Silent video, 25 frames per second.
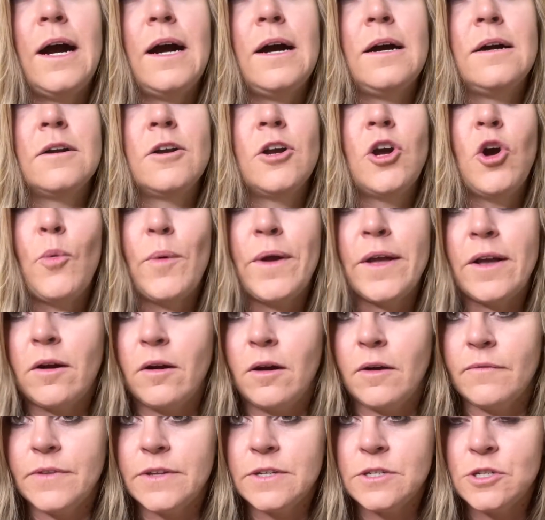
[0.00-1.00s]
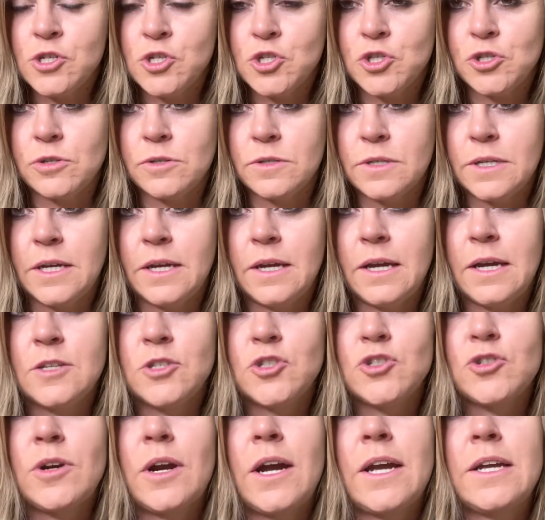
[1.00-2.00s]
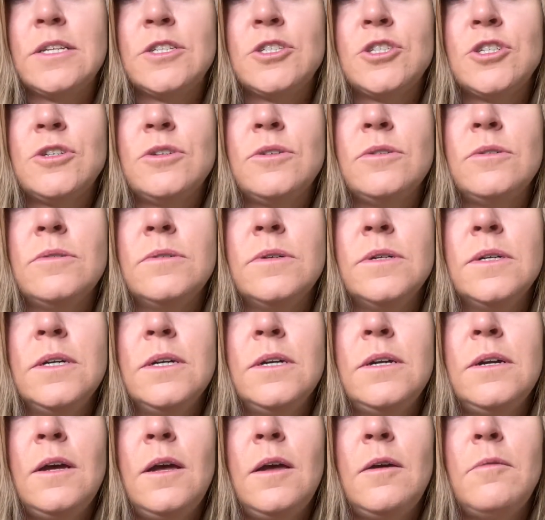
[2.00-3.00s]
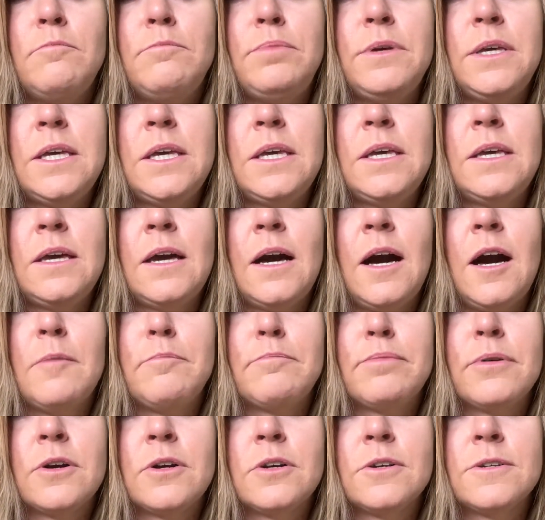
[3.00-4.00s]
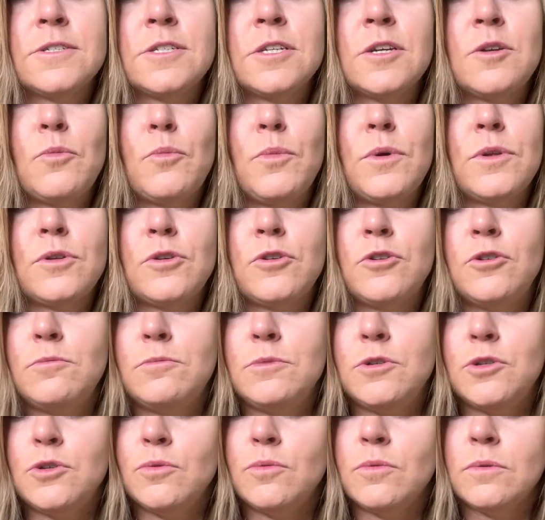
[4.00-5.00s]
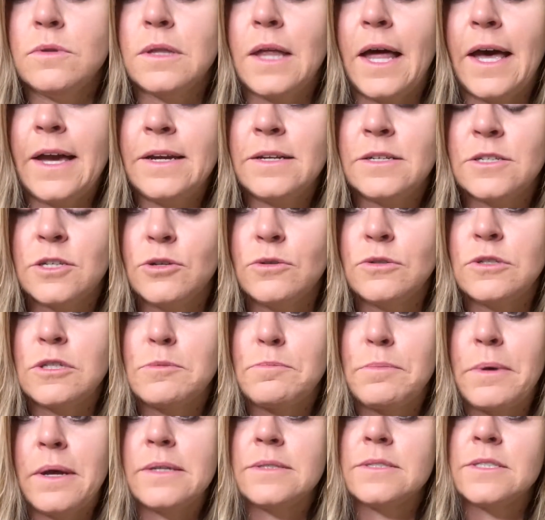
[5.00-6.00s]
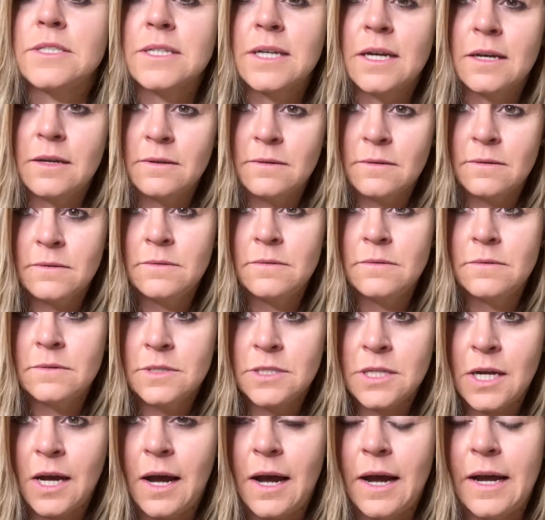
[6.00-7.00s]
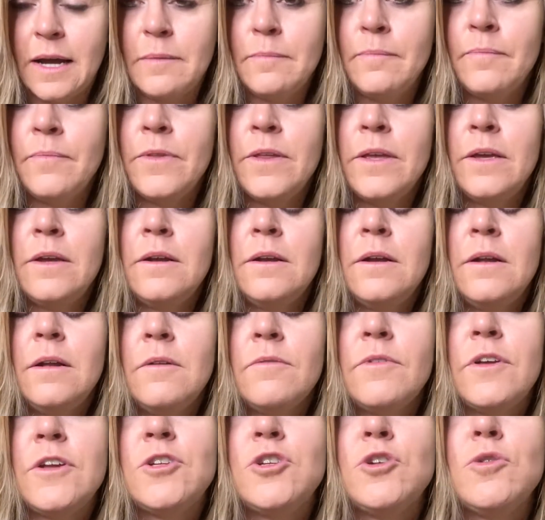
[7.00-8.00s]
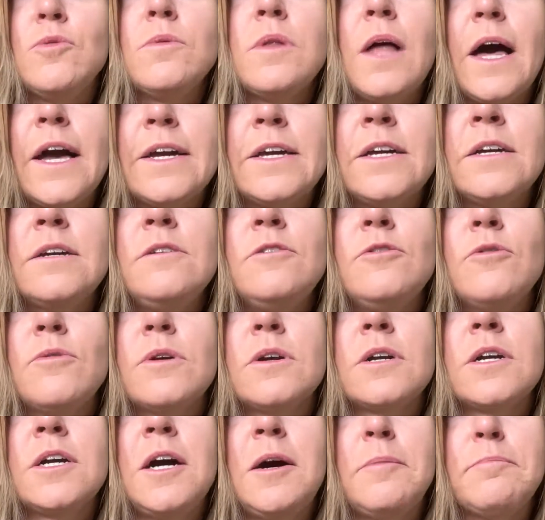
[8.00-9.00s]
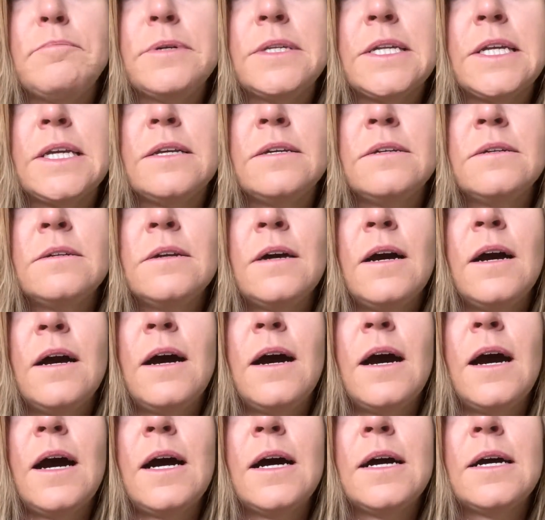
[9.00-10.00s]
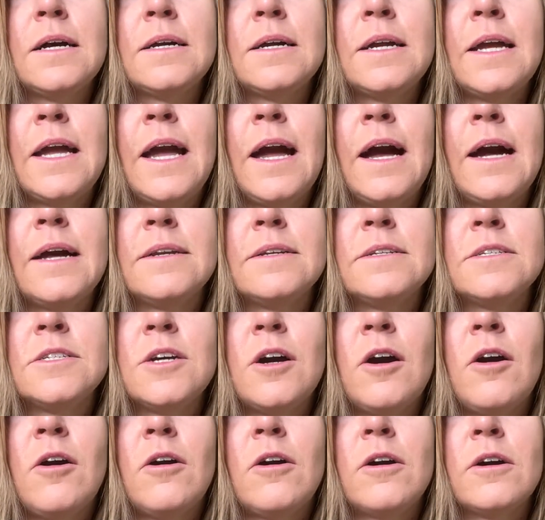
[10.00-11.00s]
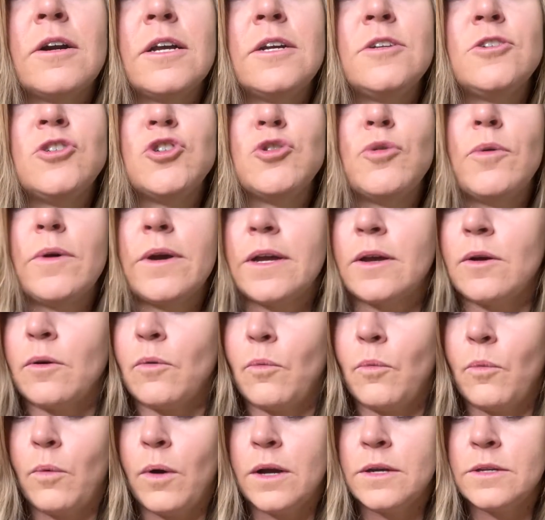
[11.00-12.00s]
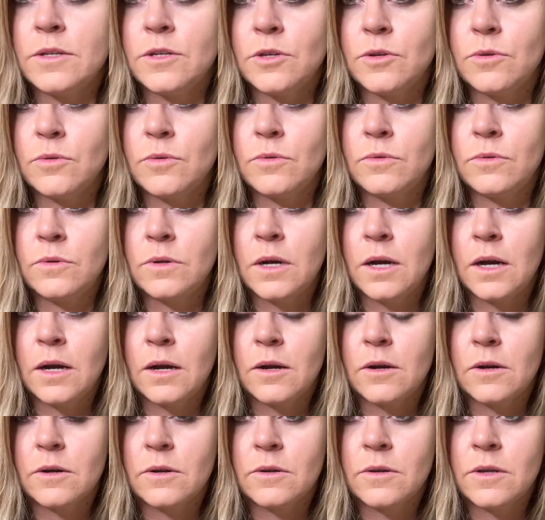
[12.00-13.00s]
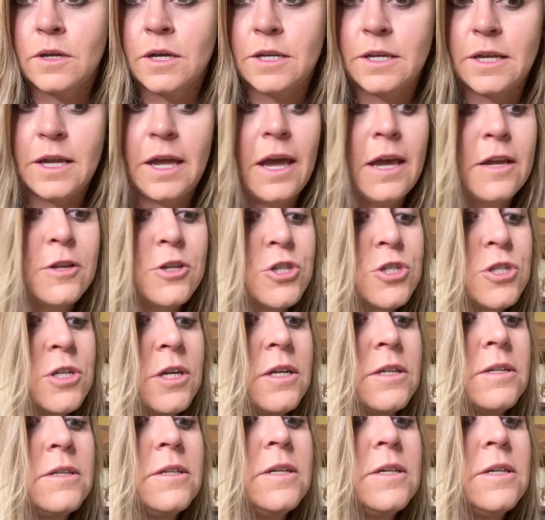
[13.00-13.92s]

going on this journey and trying to be a person with whom you like to spend time, that you like your company, and are enjoying what you are engaged in,